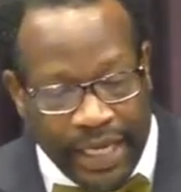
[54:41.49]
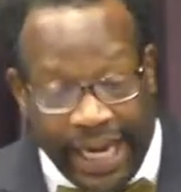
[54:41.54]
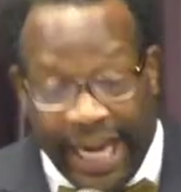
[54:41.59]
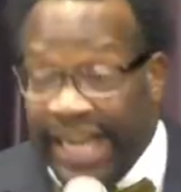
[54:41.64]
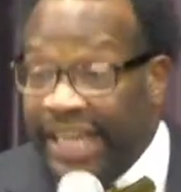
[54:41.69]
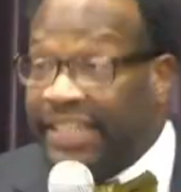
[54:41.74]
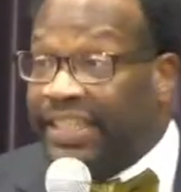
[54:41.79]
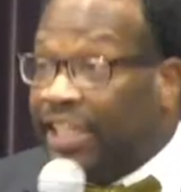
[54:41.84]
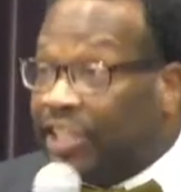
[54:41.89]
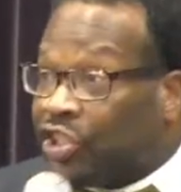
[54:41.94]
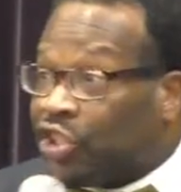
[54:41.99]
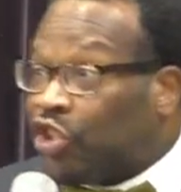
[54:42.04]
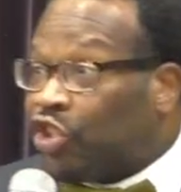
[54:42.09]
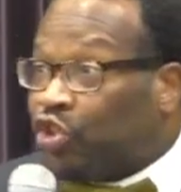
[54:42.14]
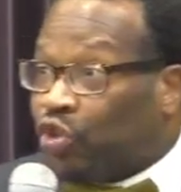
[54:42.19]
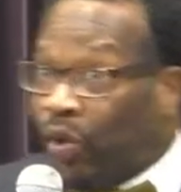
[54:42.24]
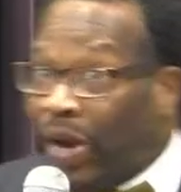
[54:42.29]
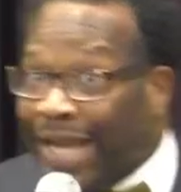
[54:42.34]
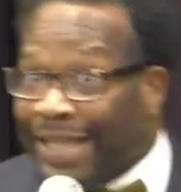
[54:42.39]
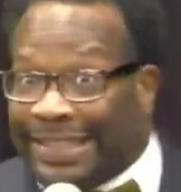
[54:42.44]
In
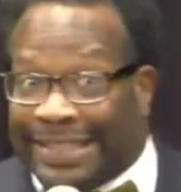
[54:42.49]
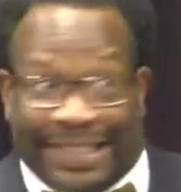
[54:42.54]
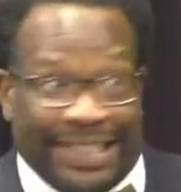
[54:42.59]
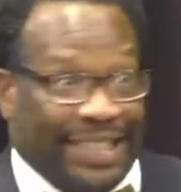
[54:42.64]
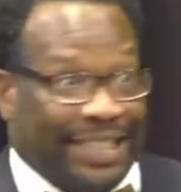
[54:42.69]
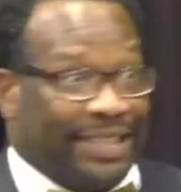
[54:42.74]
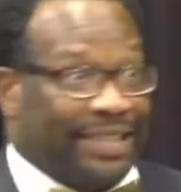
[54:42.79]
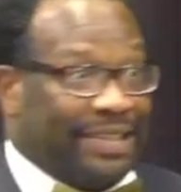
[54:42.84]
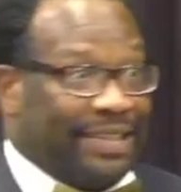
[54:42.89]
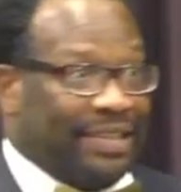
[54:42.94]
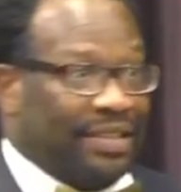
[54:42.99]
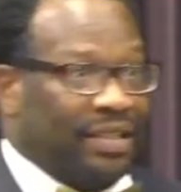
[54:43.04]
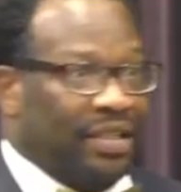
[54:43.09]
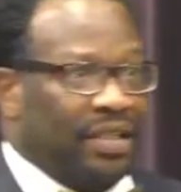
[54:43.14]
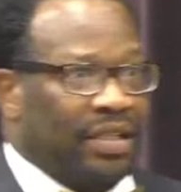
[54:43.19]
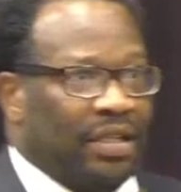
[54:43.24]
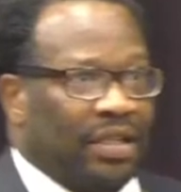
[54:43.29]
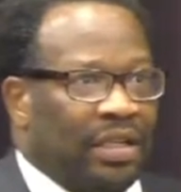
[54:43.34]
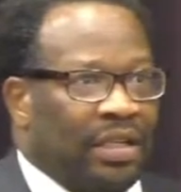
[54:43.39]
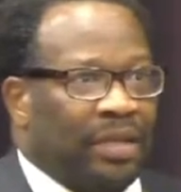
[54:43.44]

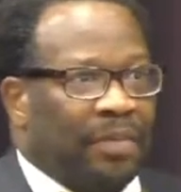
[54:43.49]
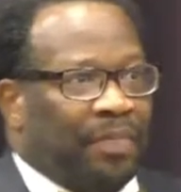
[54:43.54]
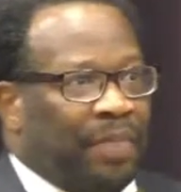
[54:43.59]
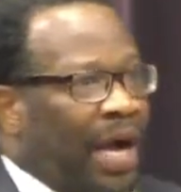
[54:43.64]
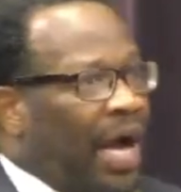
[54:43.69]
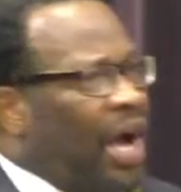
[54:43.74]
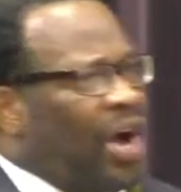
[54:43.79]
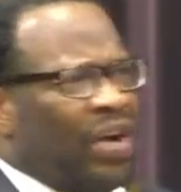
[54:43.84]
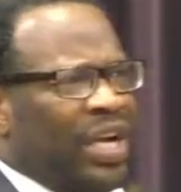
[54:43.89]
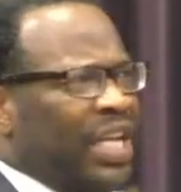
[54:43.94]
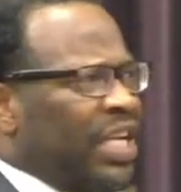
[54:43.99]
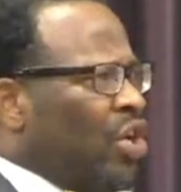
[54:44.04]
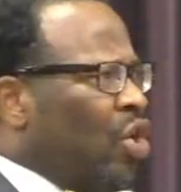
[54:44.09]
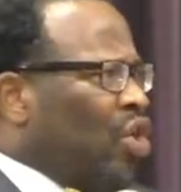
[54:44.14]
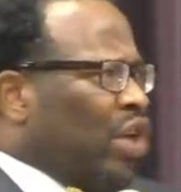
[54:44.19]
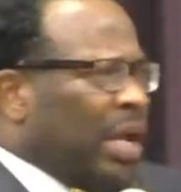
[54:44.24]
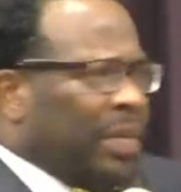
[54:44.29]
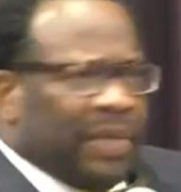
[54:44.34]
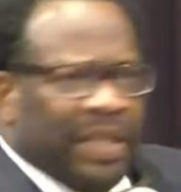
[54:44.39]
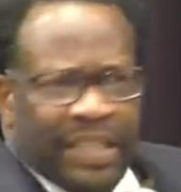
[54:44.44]
distresses. Paul, he
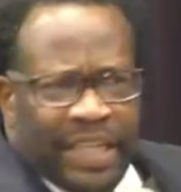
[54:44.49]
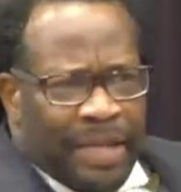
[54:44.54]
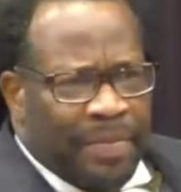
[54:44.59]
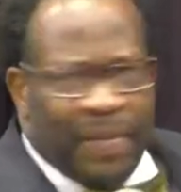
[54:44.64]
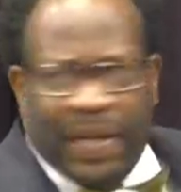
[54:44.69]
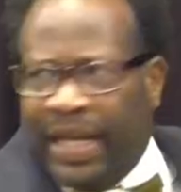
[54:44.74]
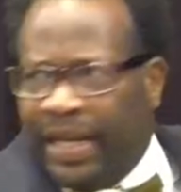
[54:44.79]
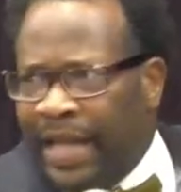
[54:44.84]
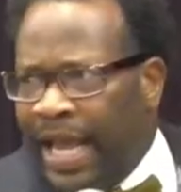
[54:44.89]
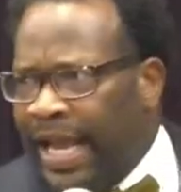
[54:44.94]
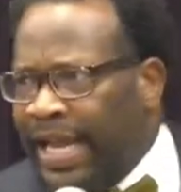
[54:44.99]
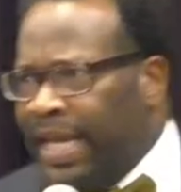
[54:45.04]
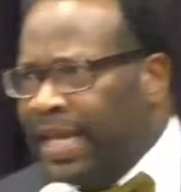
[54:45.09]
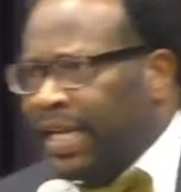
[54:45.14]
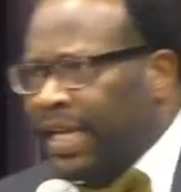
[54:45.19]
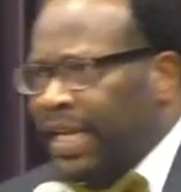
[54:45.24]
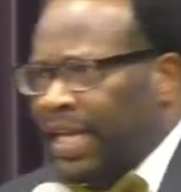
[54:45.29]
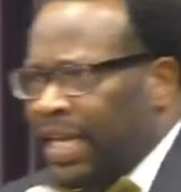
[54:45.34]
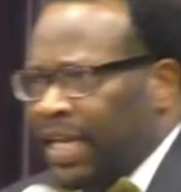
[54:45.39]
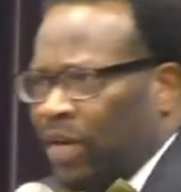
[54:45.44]
going off the deep end. That
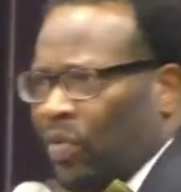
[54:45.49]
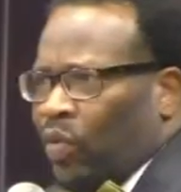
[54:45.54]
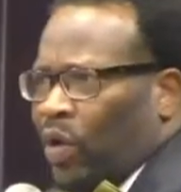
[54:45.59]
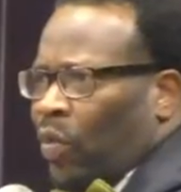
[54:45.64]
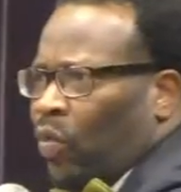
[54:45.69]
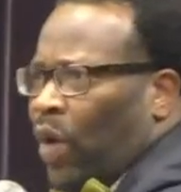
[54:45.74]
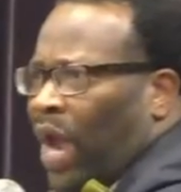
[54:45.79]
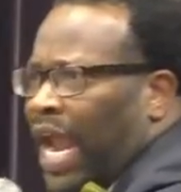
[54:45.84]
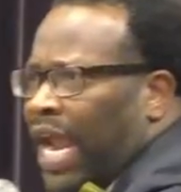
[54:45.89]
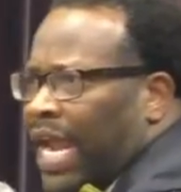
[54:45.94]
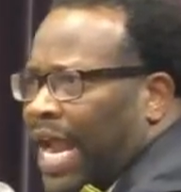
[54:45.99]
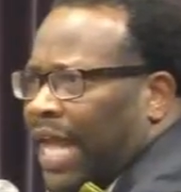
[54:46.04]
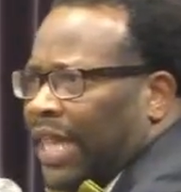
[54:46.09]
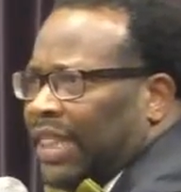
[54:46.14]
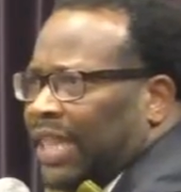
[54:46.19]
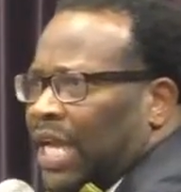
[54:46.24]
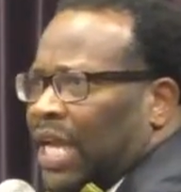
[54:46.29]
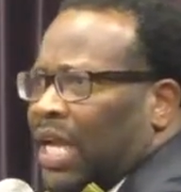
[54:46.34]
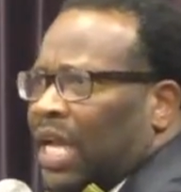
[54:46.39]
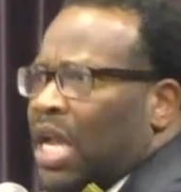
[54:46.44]
end. He done went way
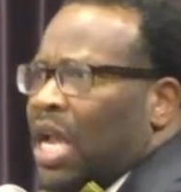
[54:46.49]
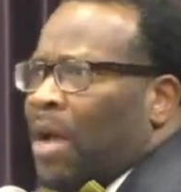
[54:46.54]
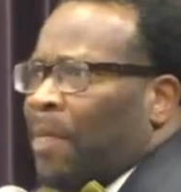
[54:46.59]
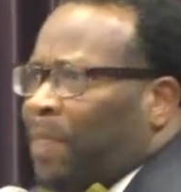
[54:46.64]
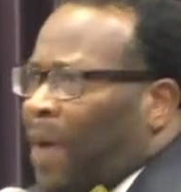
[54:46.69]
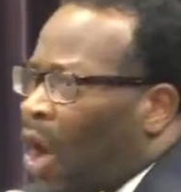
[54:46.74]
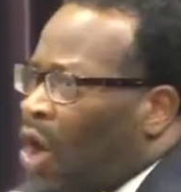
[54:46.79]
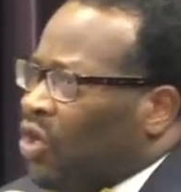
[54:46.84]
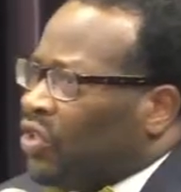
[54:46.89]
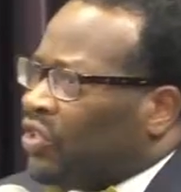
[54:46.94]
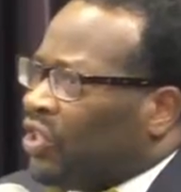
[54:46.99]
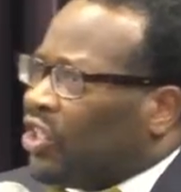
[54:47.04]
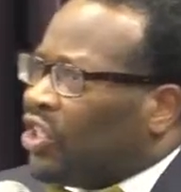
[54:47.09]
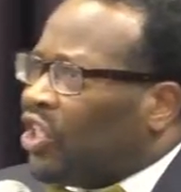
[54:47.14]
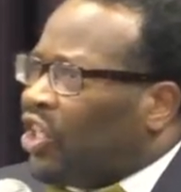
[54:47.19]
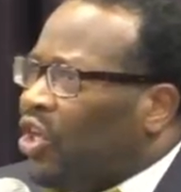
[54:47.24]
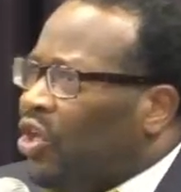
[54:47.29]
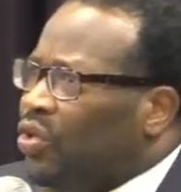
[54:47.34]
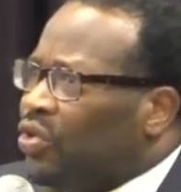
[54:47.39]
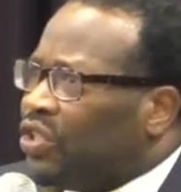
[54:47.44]
out there.
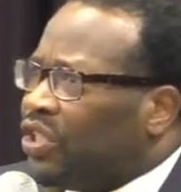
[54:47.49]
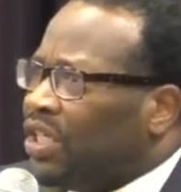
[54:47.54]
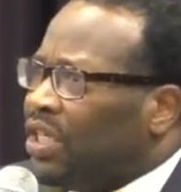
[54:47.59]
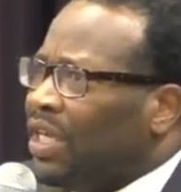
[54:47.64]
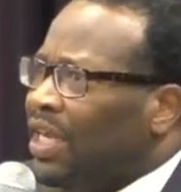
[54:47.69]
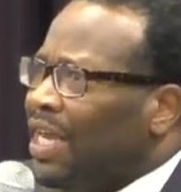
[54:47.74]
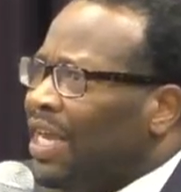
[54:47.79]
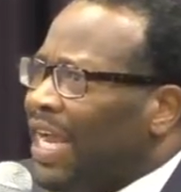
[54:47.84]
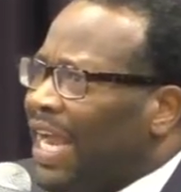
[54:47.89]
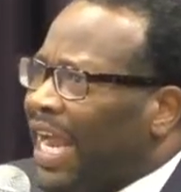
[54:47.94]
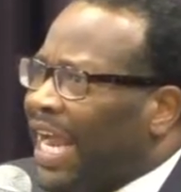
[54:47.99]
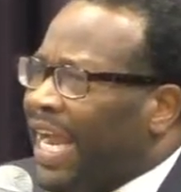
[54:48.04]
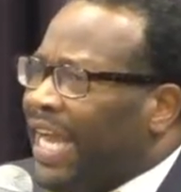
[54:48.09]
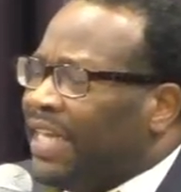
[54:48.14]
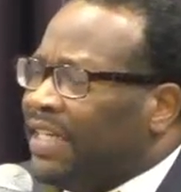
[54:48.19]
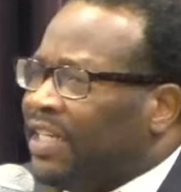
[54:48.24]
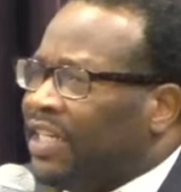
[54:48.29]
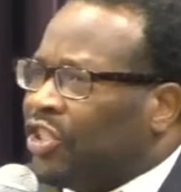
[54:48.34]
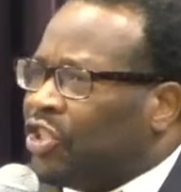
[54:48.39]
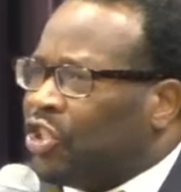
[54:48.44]
Persecution
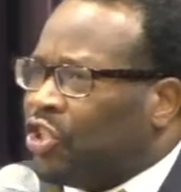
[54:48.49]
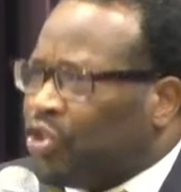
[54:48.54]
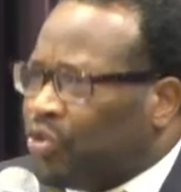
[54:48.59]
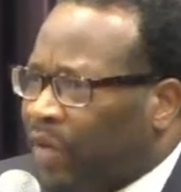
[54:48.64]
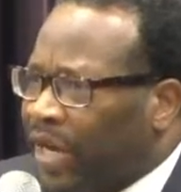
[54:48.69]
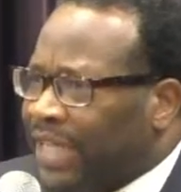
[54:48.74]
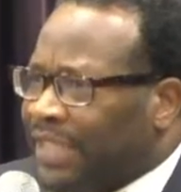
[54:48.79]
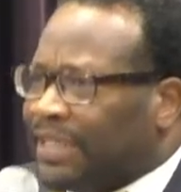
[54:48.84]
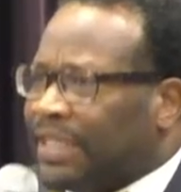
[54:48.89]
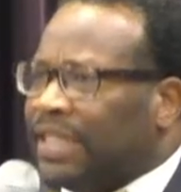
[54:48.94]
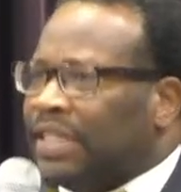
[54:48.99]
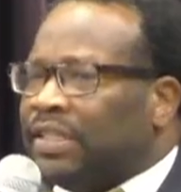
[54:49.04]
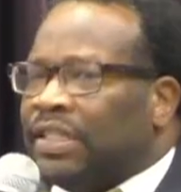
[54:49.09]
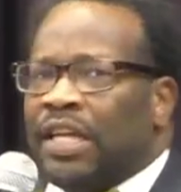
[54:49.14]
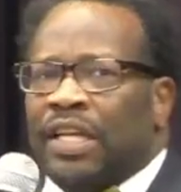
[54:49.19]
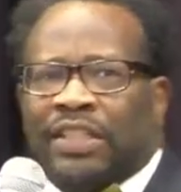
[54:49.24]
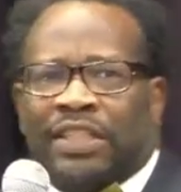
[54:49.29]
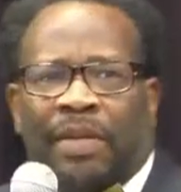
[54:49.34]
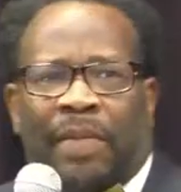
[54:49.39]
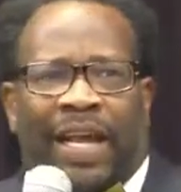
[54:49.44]
and
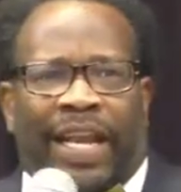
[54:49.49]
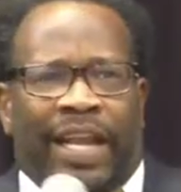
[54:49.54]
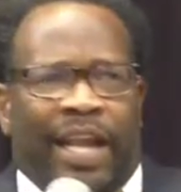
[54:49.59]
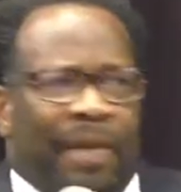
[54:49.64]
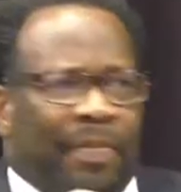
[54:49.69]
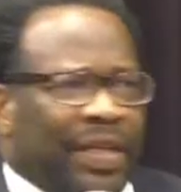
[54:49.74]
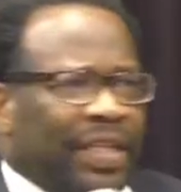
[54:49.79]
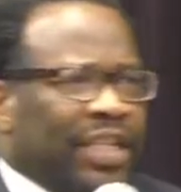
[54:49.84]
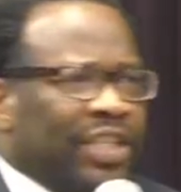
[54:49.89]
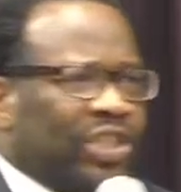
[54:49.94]
distresses. Somebody help me.